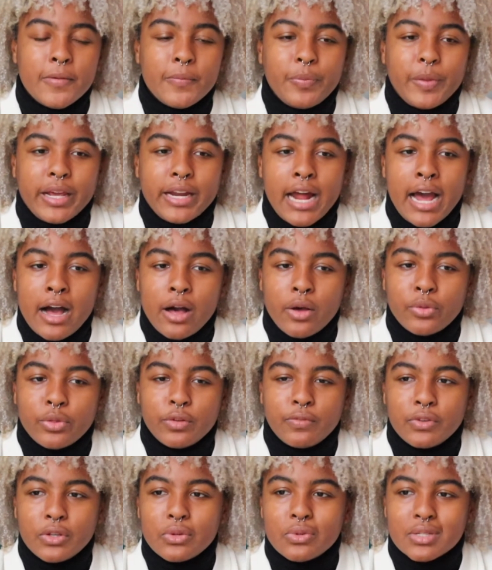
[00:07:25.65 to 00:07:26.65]
and how the
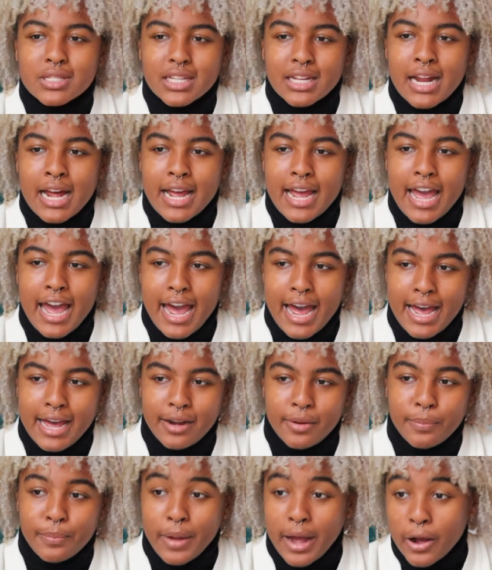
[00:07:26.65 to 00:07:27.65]
views that I had
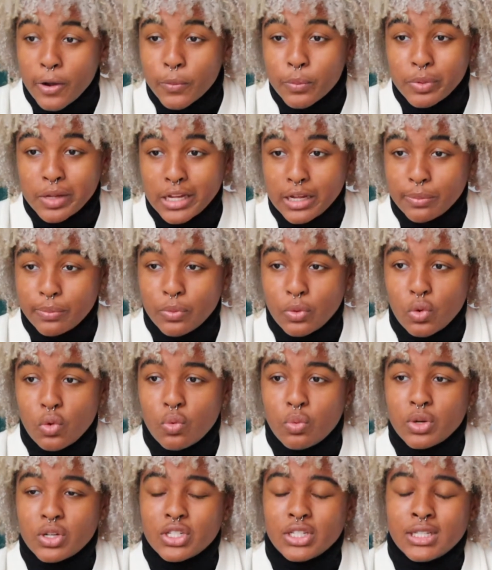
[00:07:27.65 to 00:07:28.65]
about people
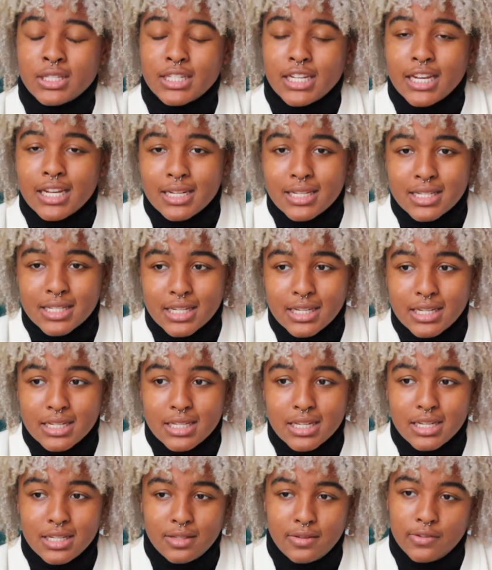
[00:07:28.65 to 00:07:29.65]
were just
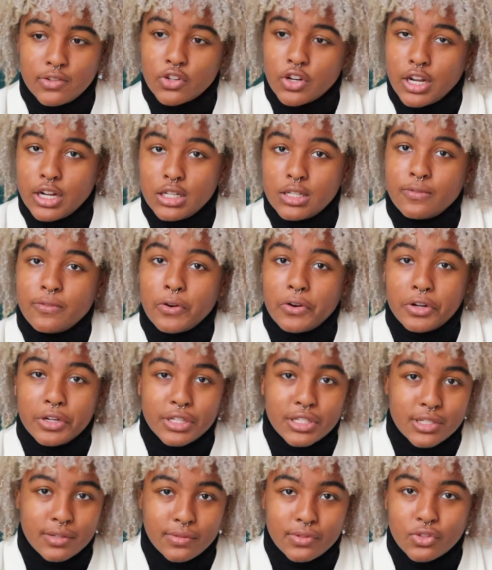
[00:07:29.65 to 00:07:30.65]
instances of
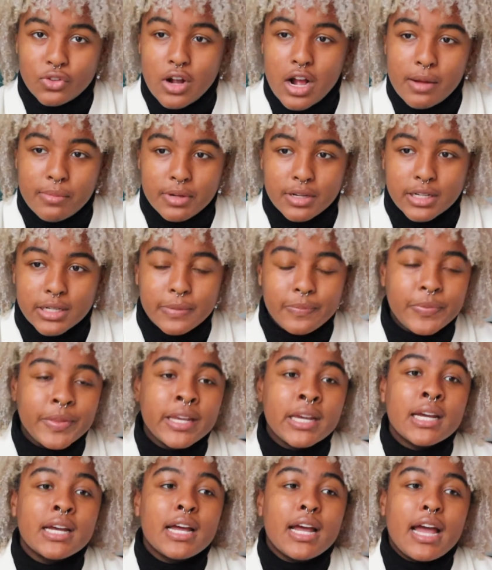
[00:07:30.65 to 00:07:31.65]
transference of trauma,
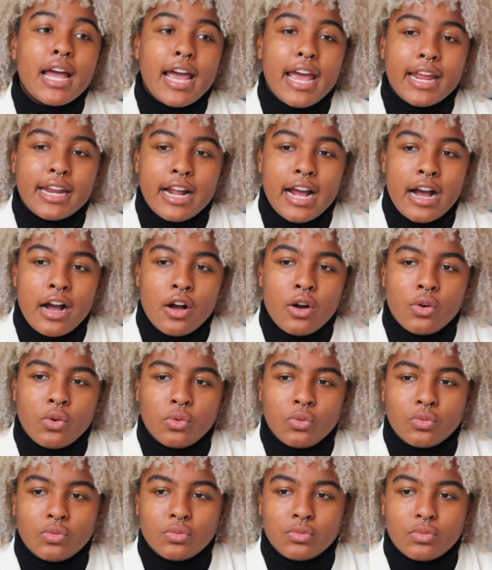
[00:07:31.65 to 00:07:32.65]
and how
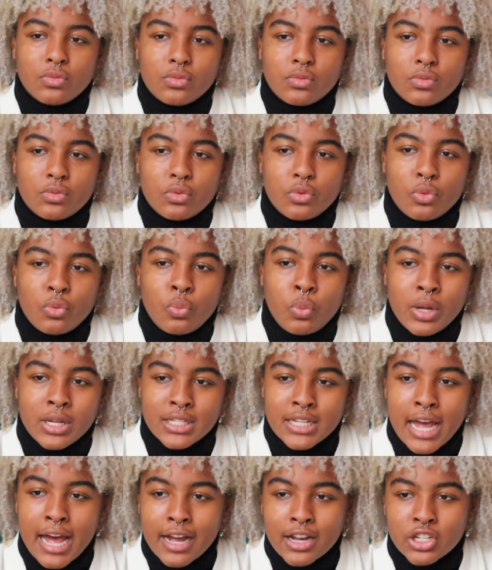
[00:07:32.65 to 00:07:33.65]
what's
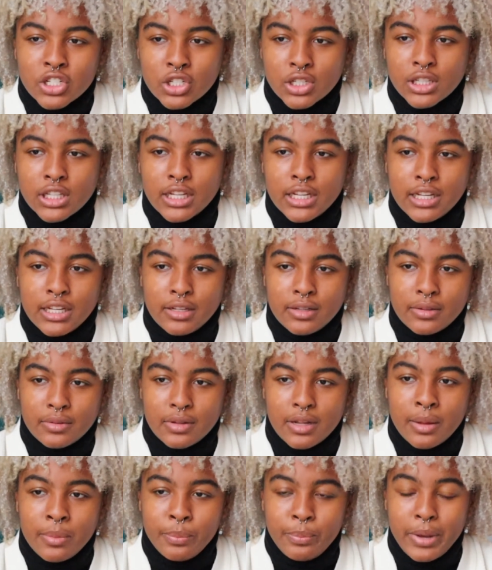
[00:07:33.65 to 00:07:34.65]
actually
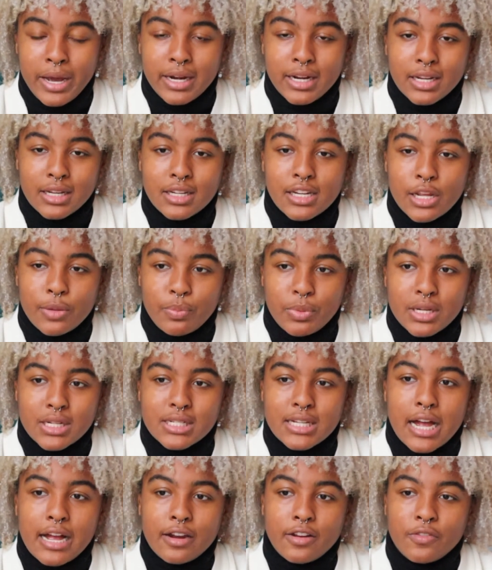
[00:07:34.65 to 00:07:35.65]
embedded deep
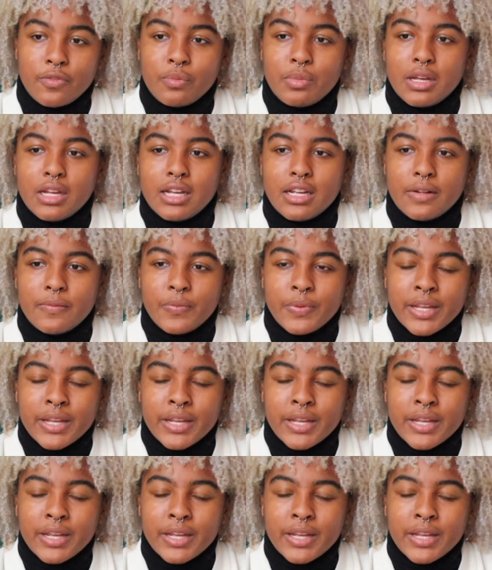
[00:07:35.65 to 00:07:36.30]
inside of me